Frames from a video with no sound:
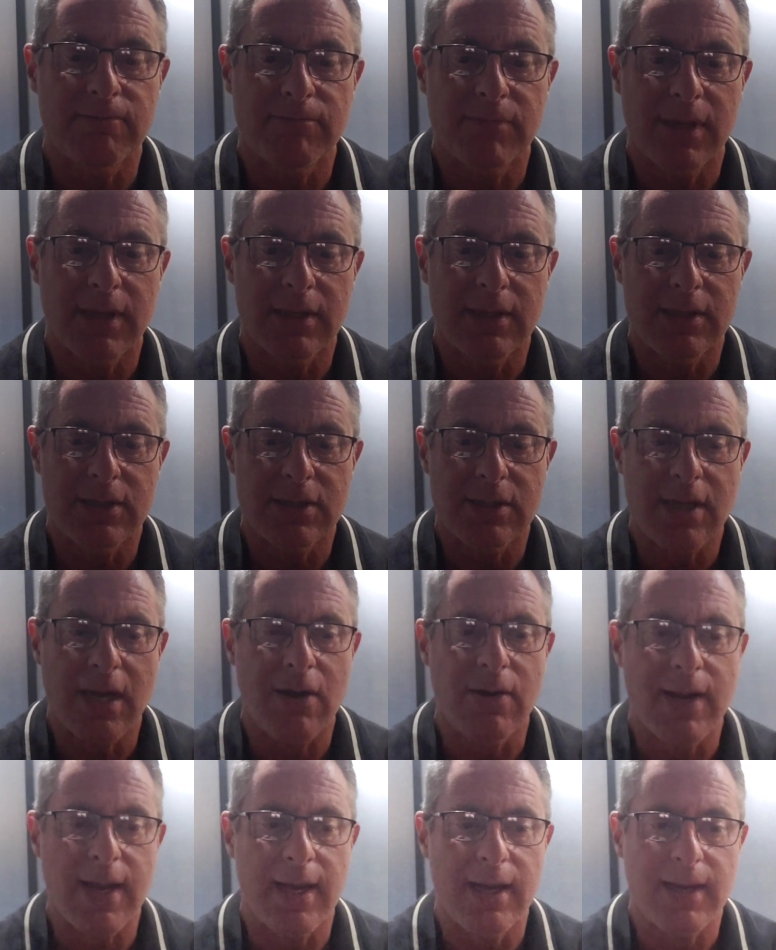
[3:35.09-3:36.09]
And there's
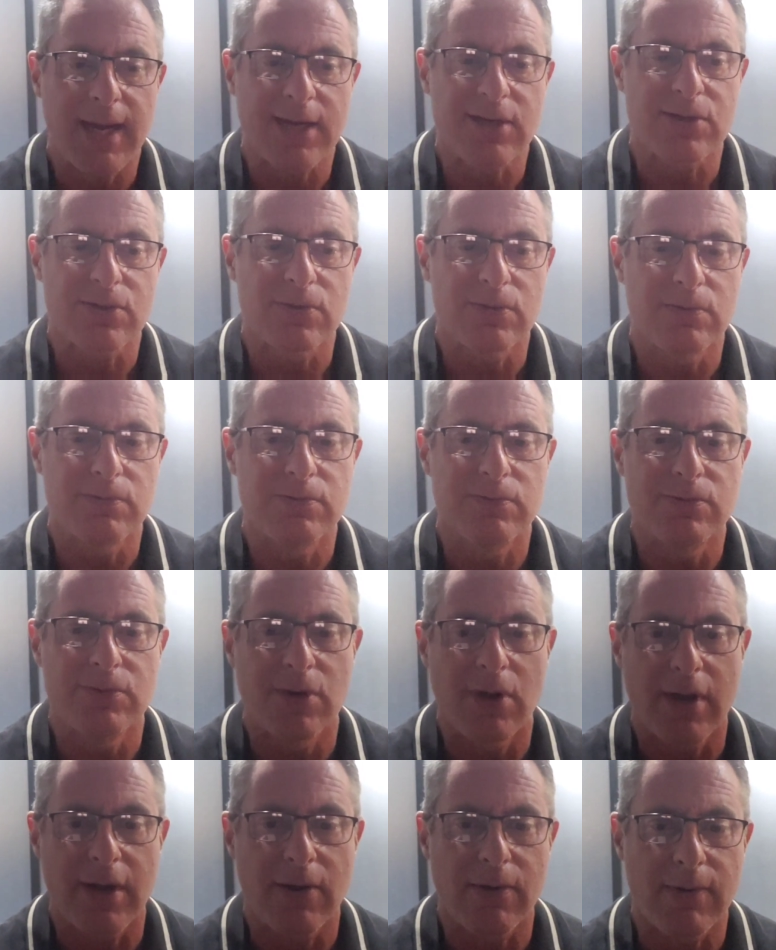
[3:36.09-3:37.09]
no actual
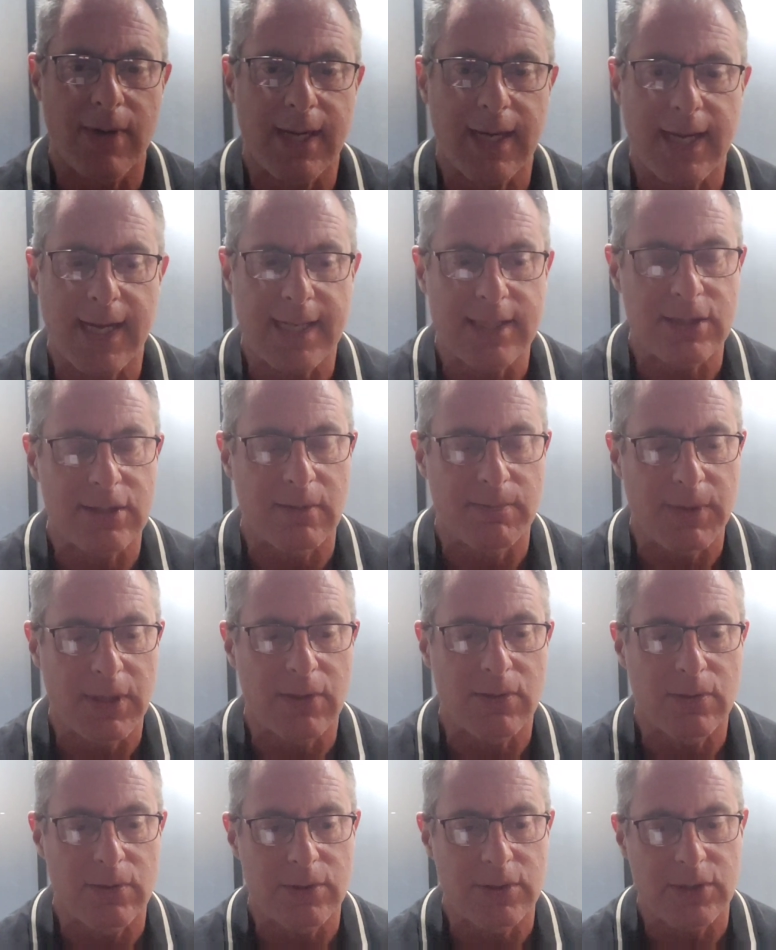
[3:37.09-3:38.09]
right or wrong answer,
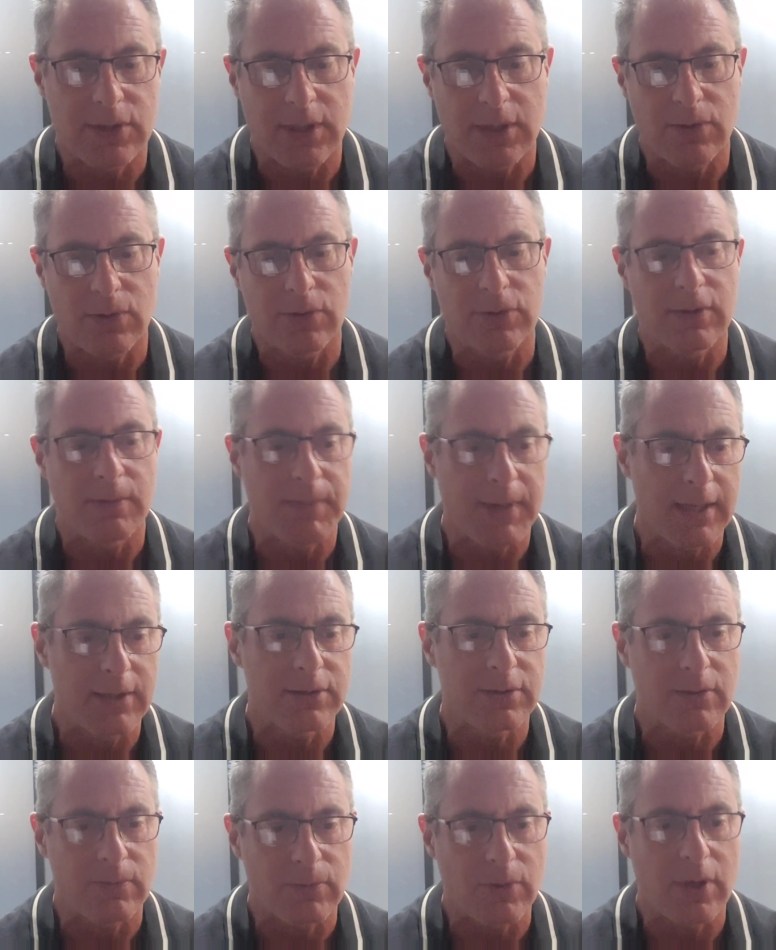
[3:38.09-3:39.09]
because it all depends
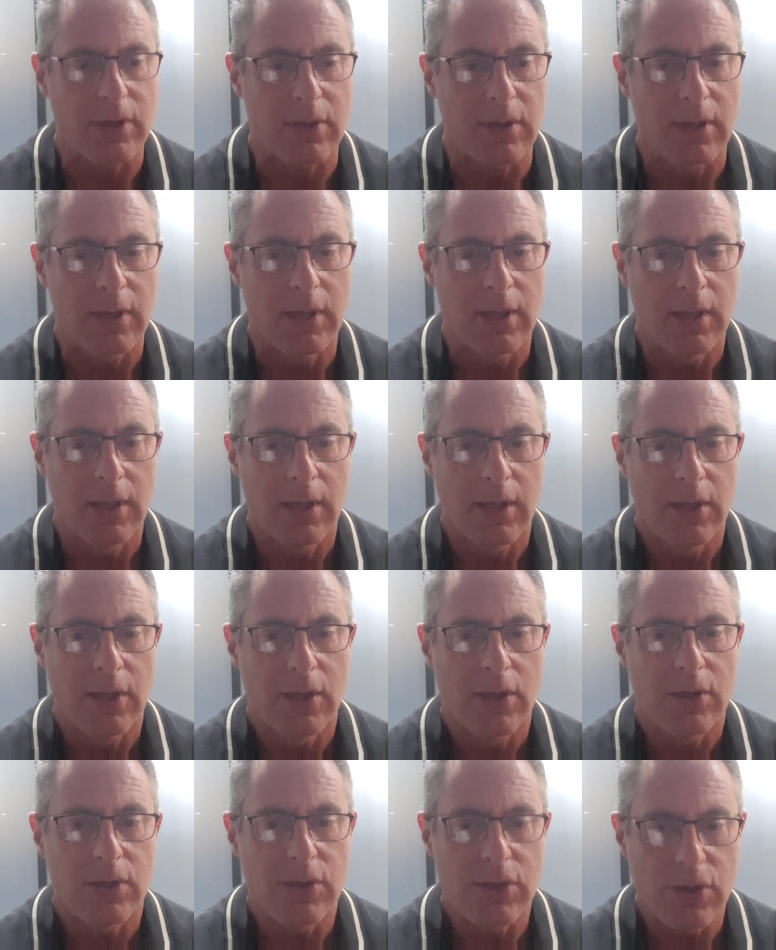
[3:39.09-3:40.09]
on what
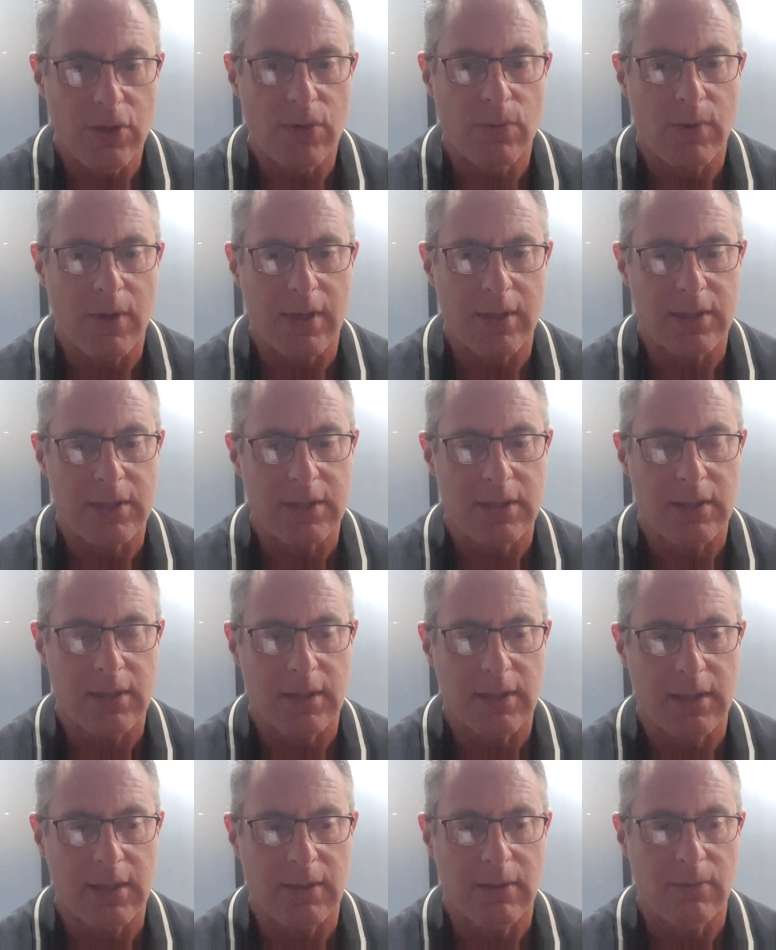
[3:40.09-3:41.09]
you want,
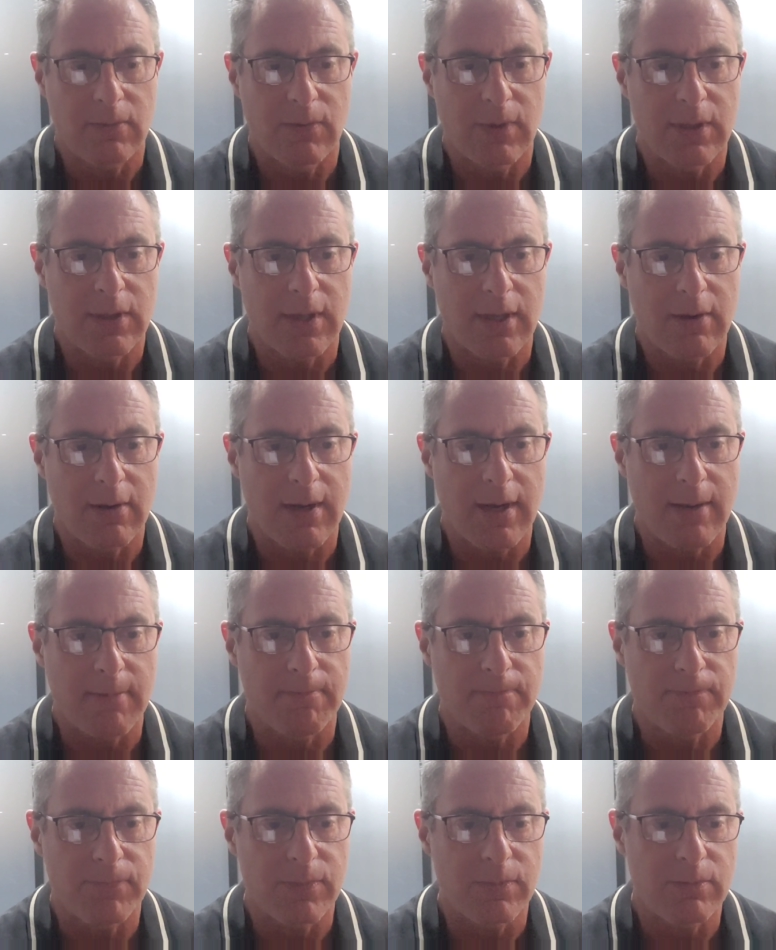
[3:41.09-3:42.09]
whether
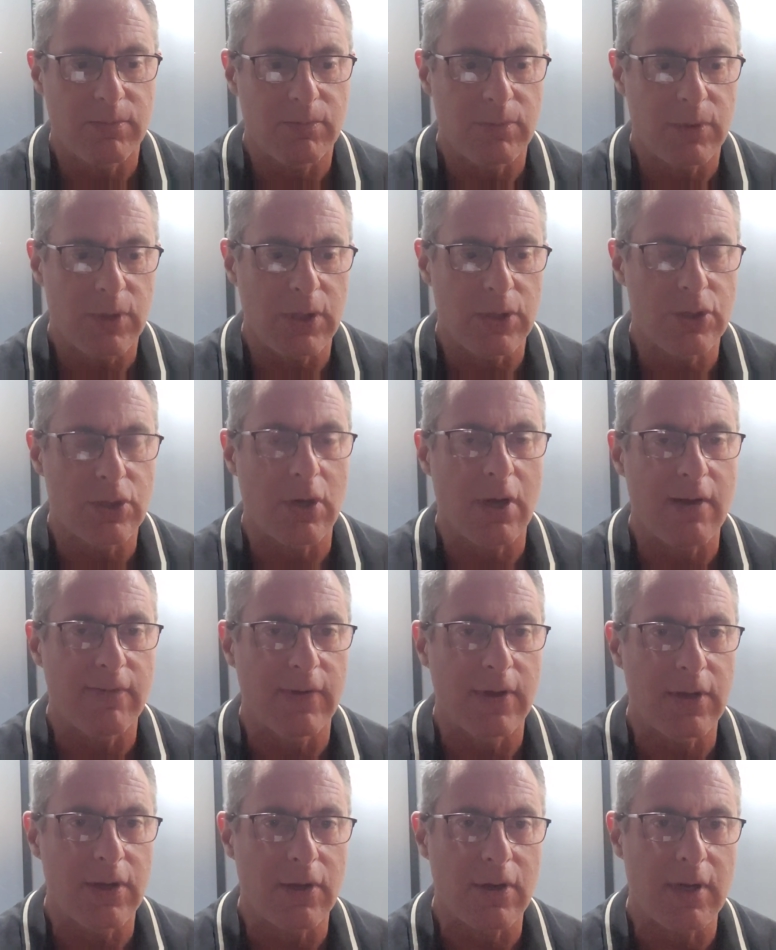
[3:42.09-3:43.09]
um, you drive
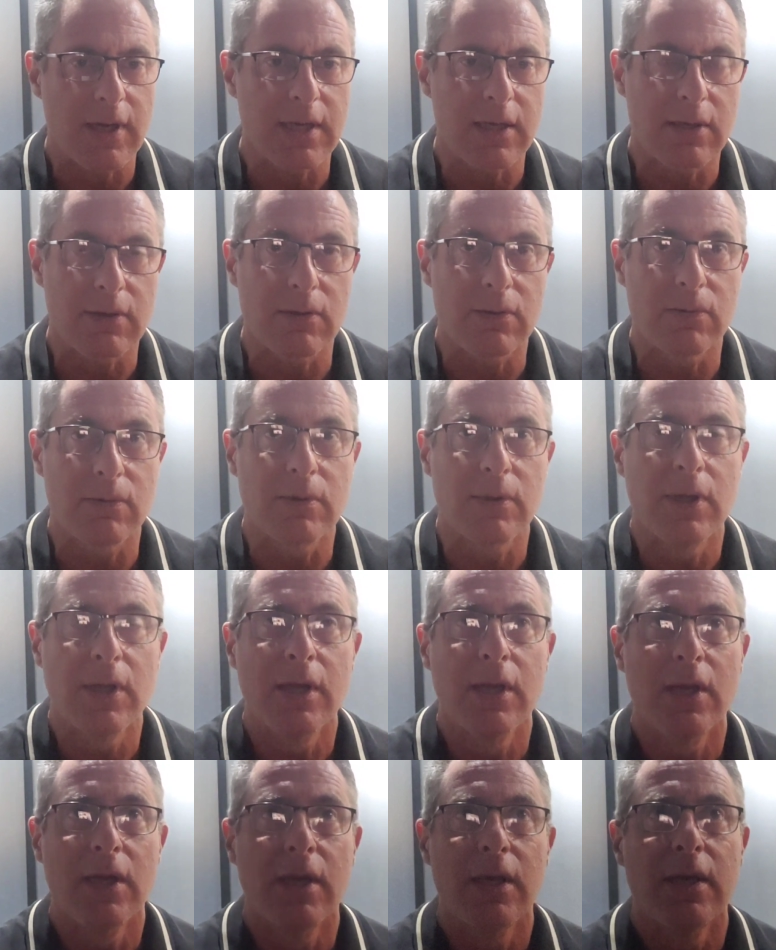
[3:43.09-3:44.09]
at night, or
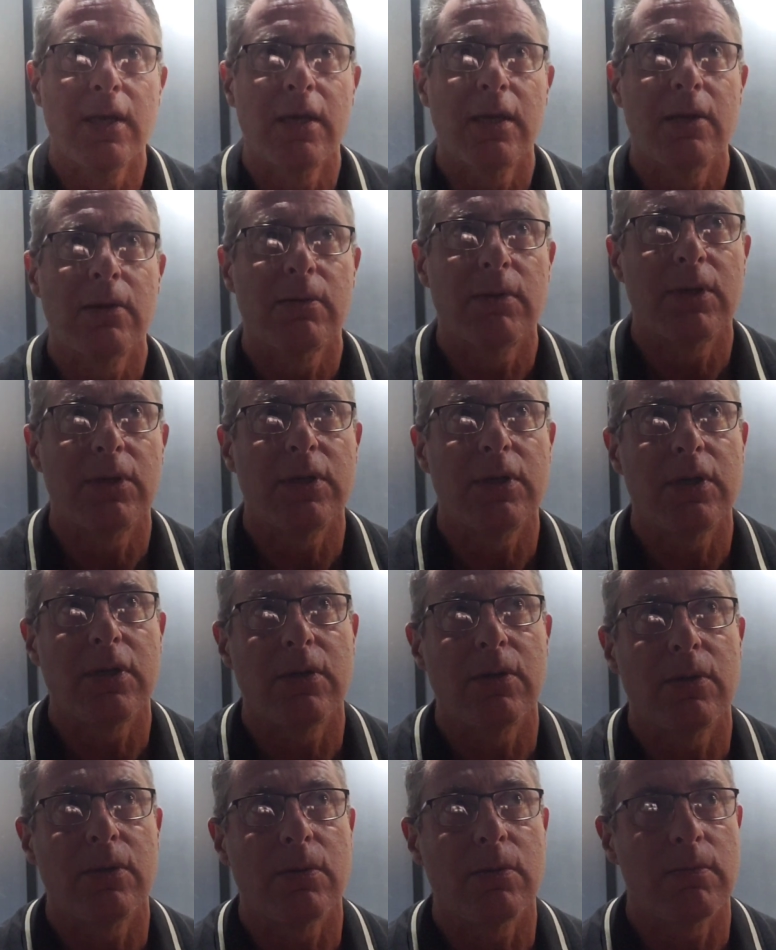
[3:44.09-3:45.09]
whether
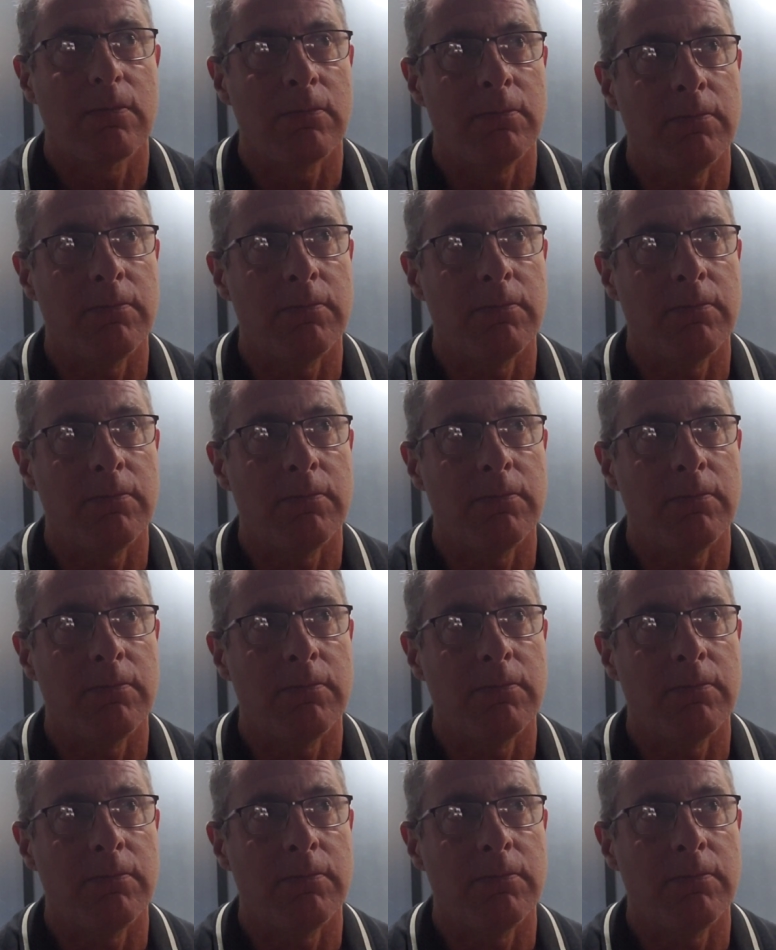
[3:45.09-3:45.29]
you